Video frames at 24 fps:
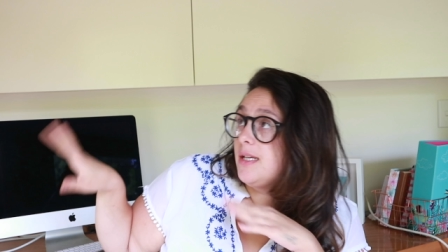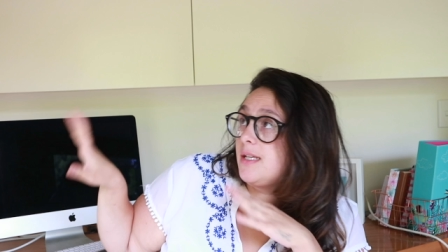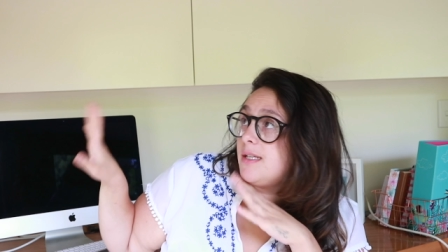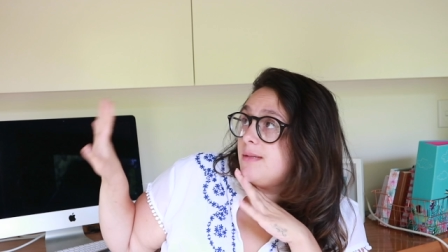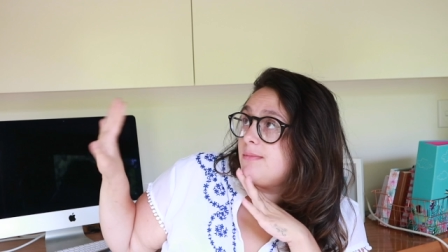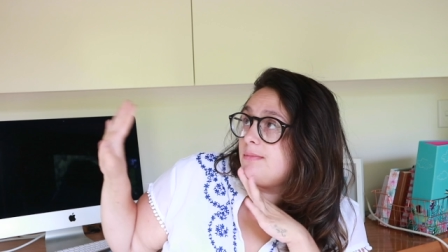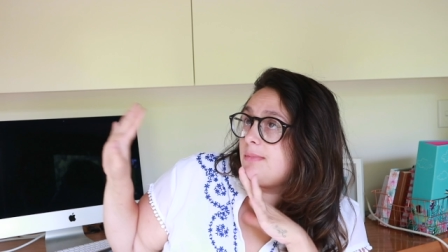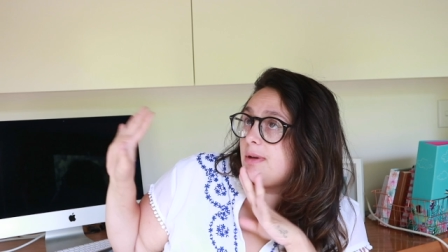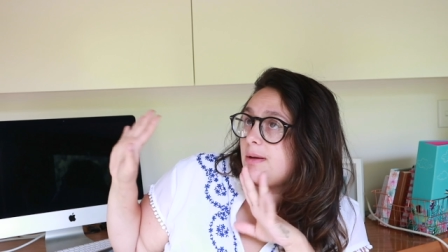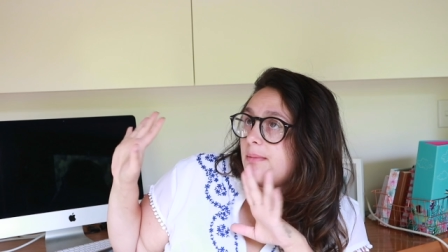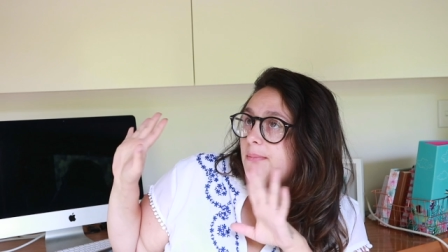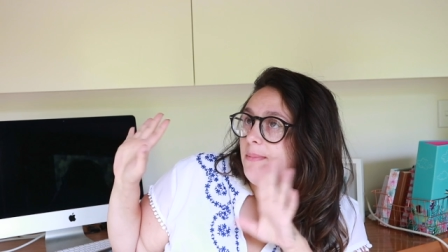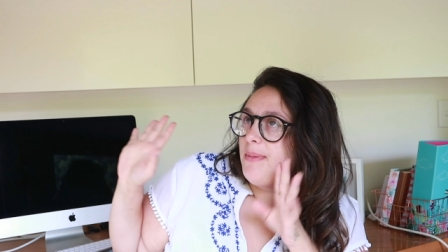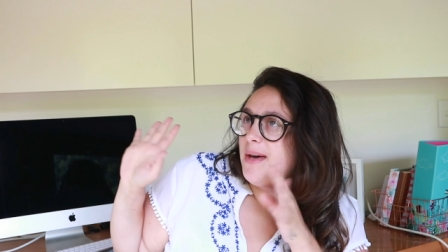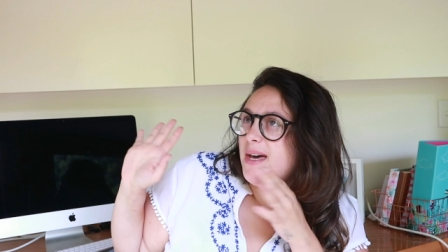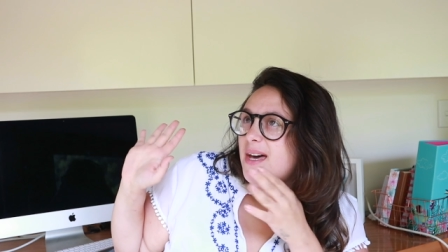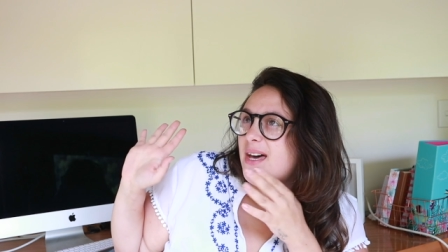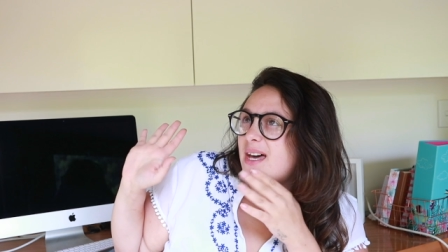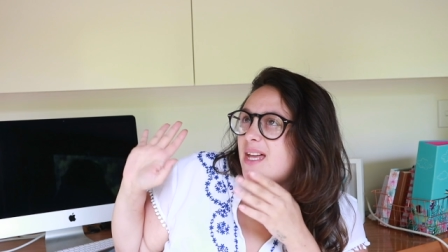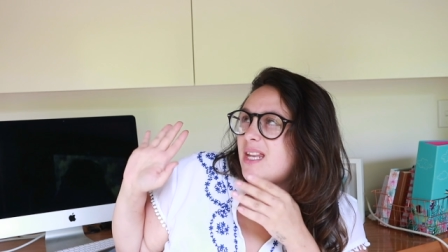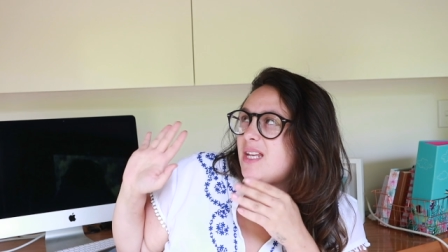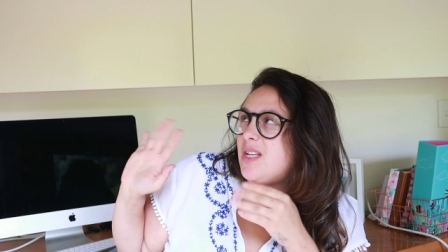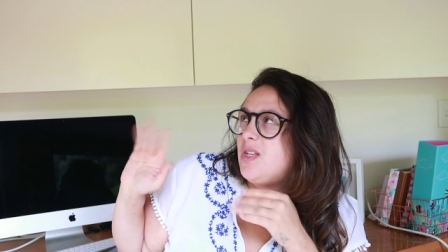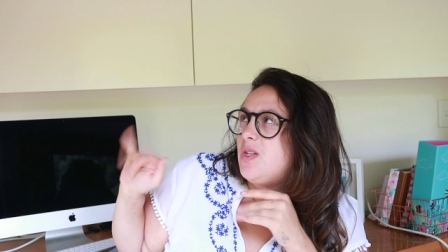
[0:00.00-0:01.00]
Is my
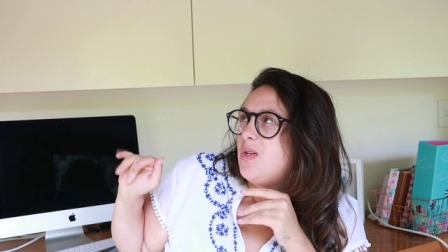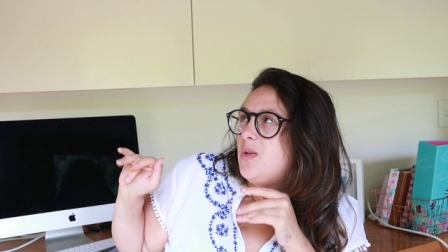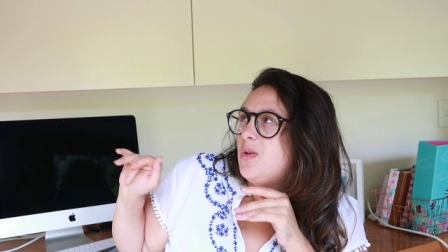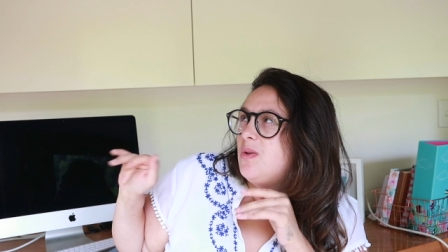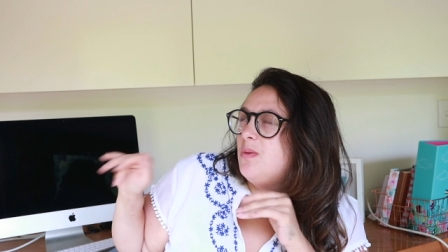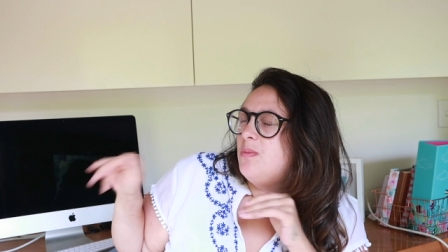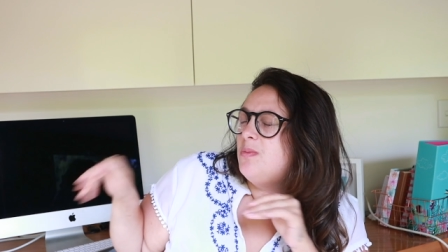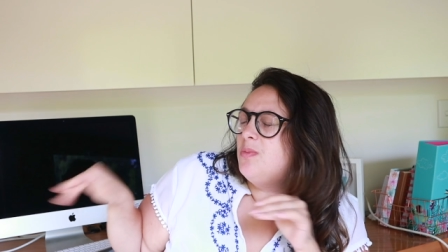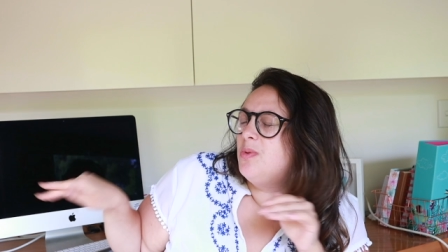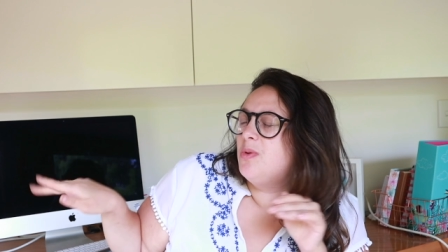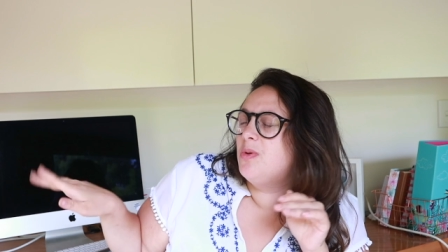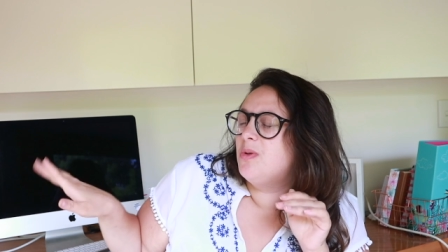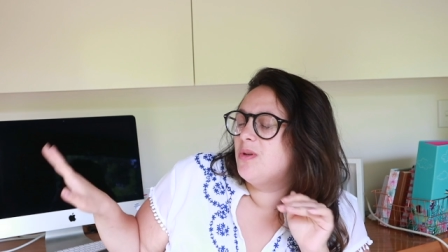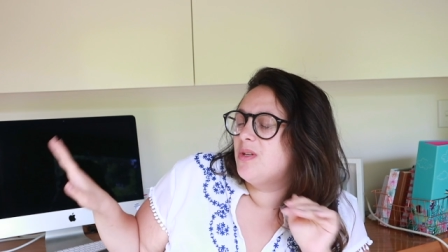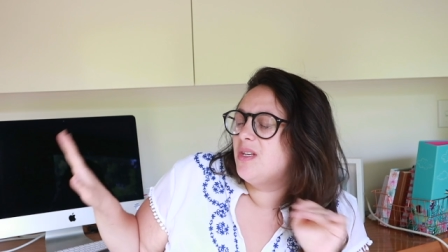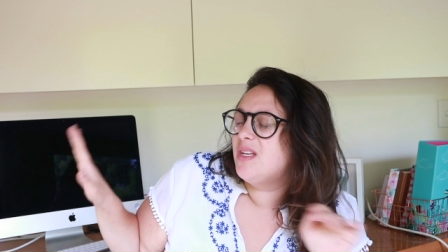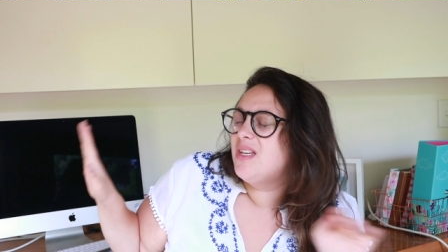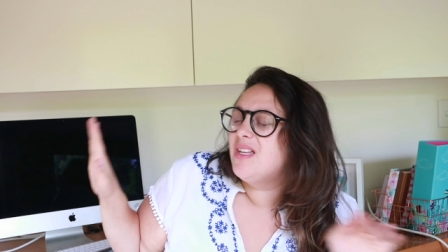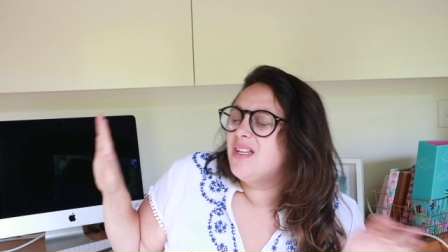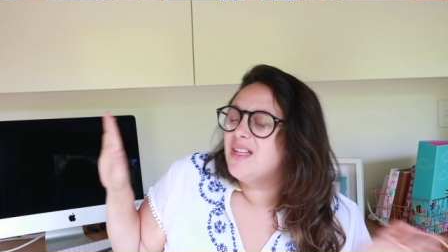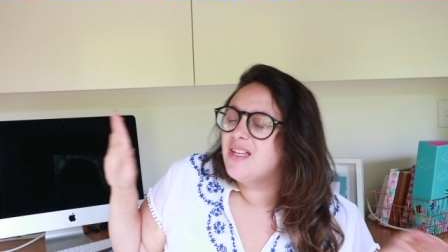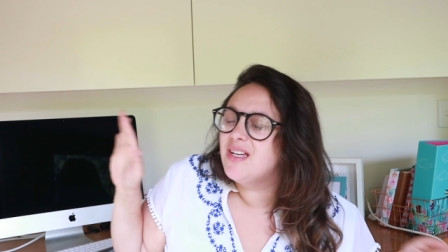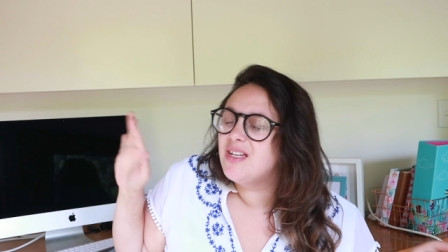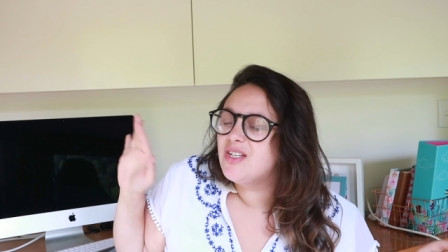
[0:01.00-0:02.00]
body too
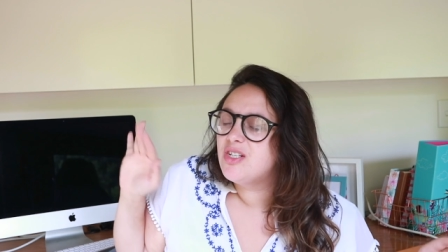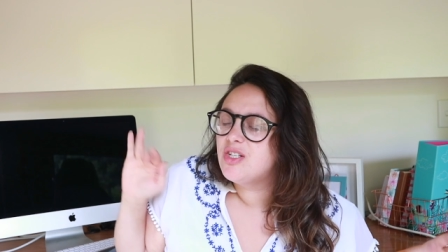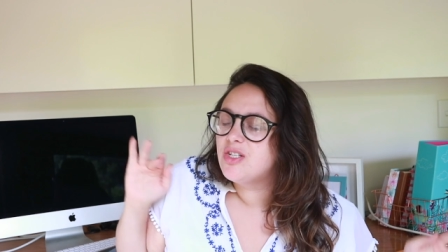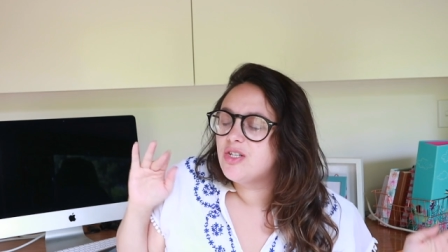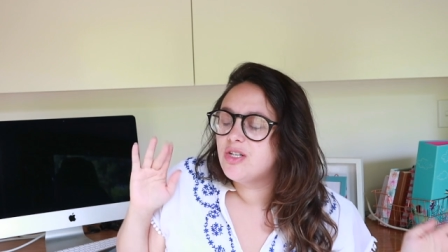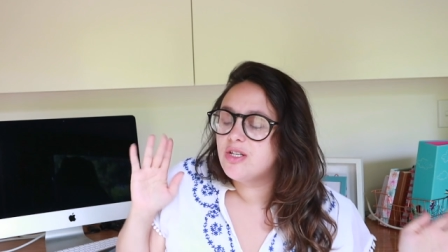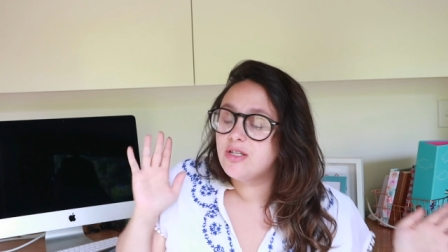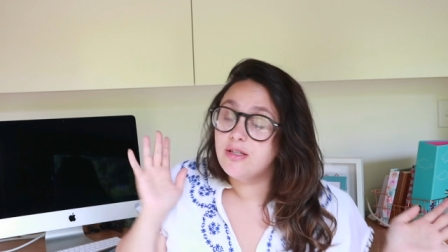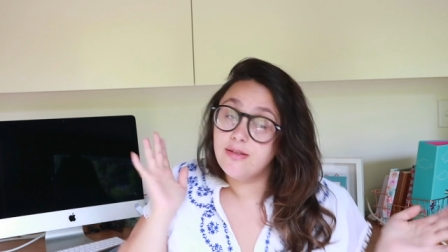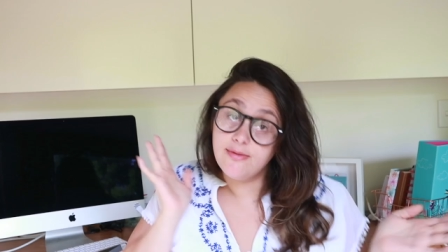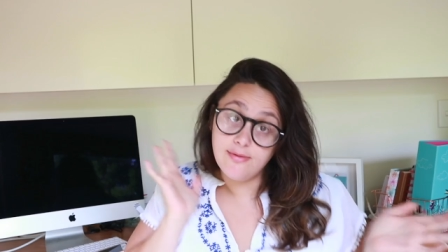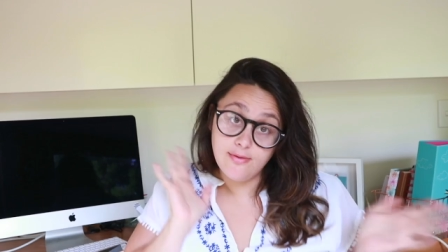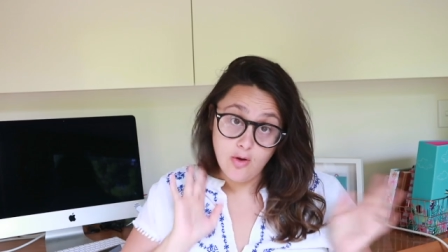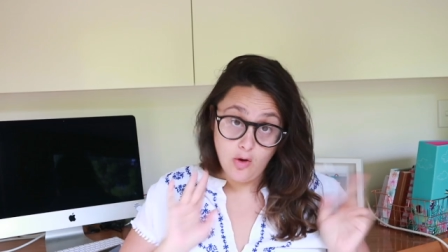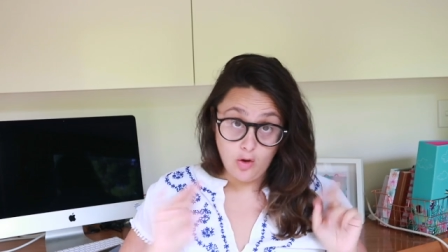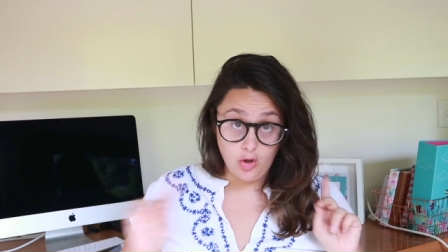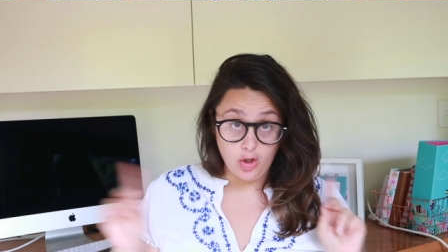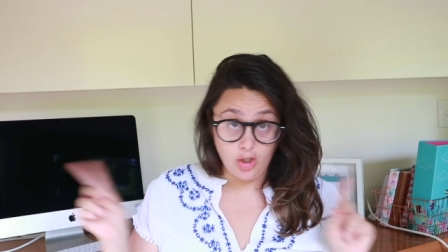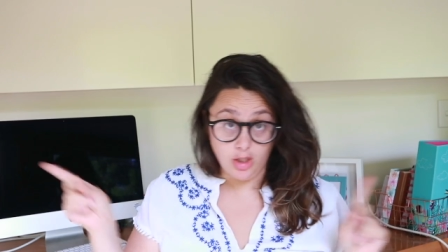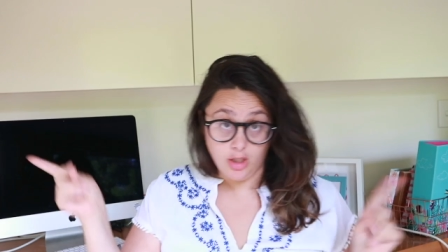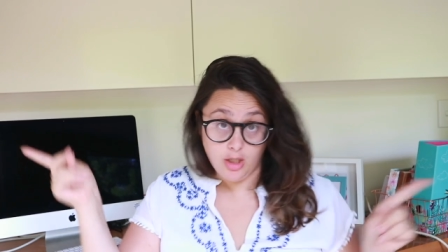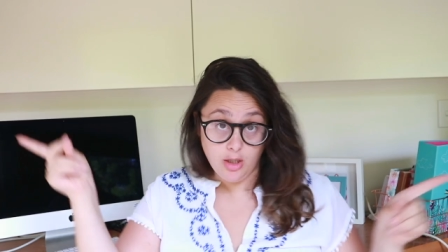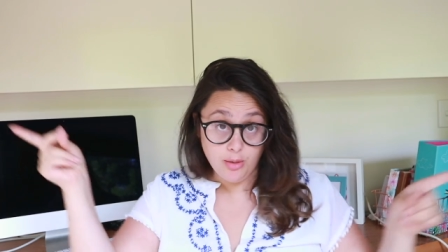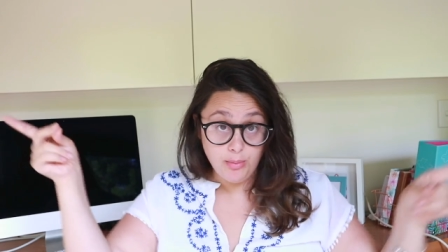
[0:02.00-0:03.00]
bootylicious
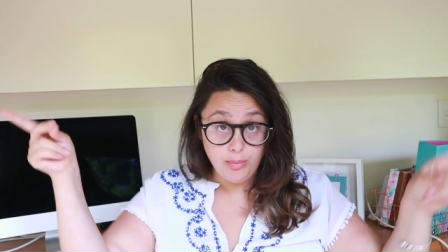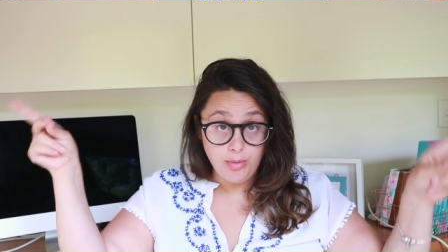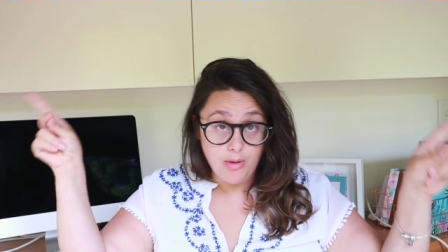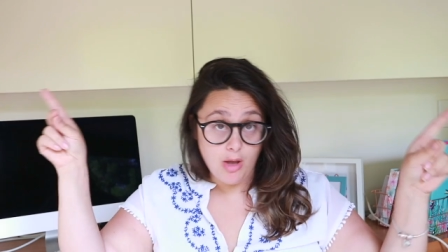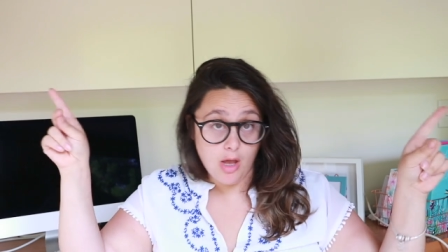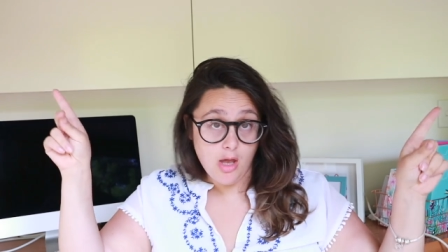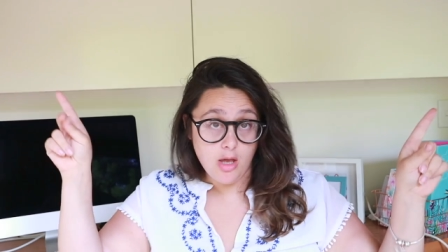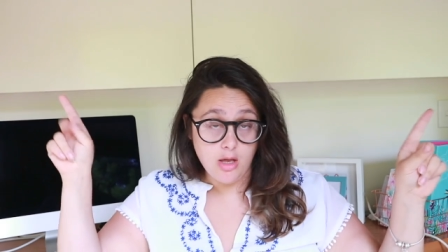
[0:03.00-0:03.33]
for you,